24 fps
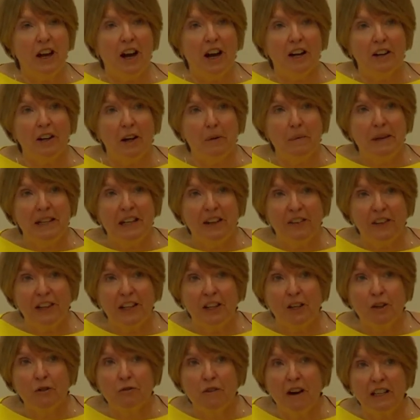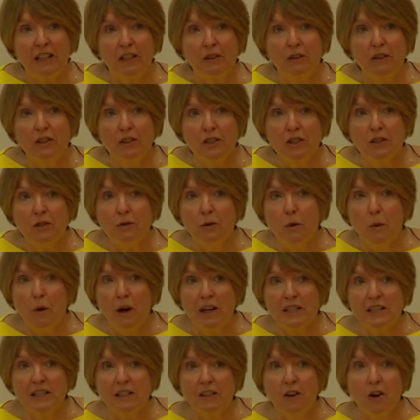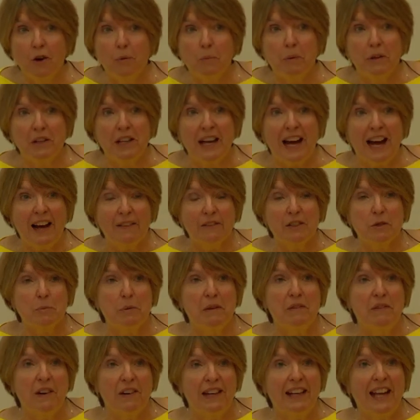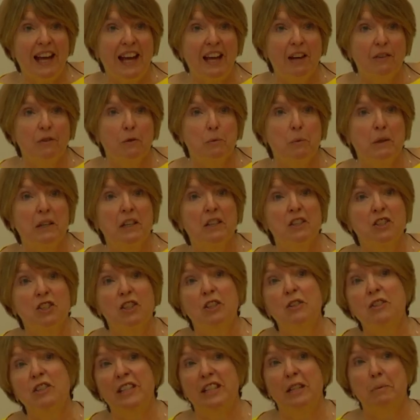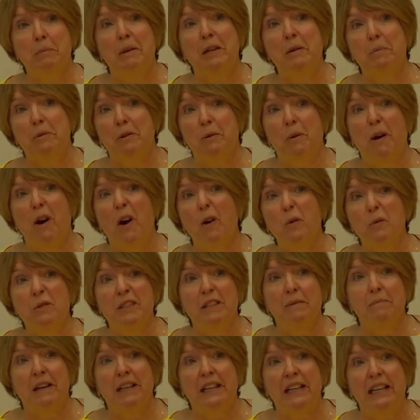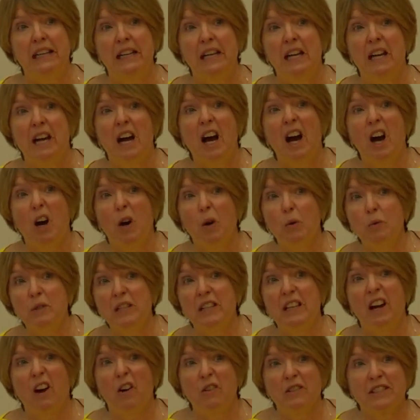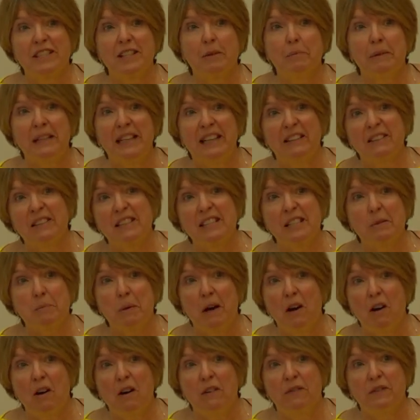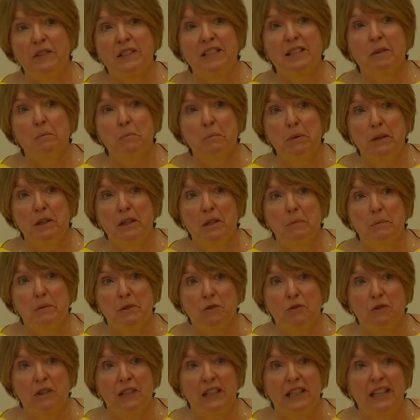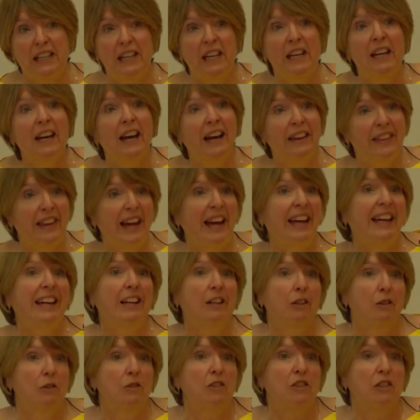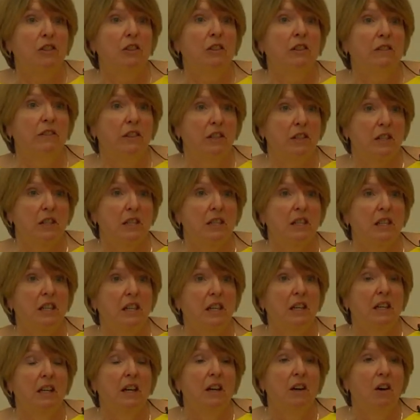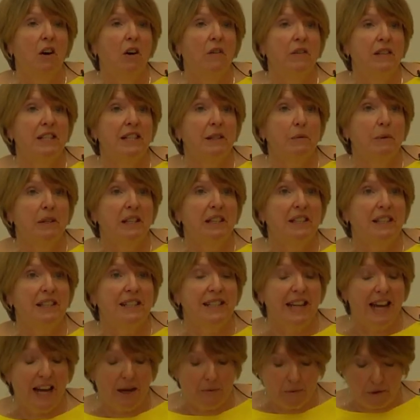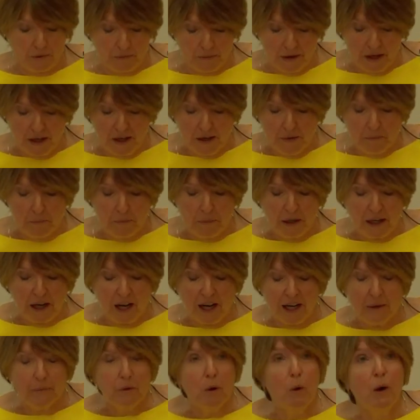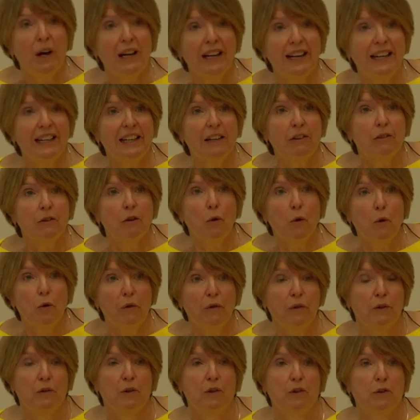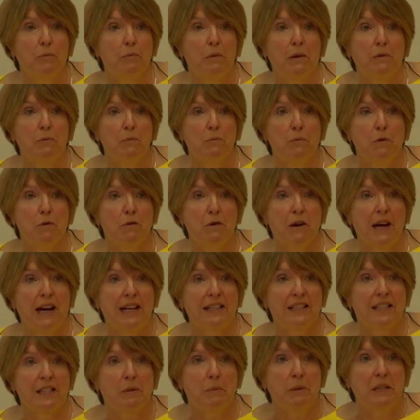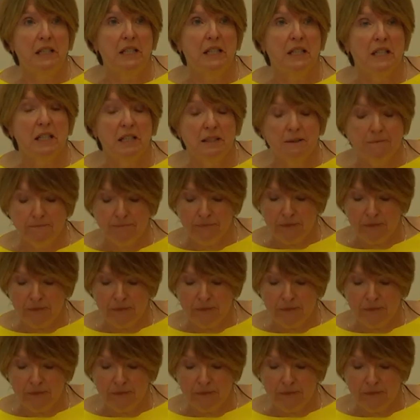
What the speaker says: I mean, I think you're right, you can do quite a lot, but you have to be very careful because usually the people who are holding money are holding it on somebody else's behalf for some purpose, really. And that includes the university, obviously, with its endowment. But I'm quite clear an awful lot more has to be done.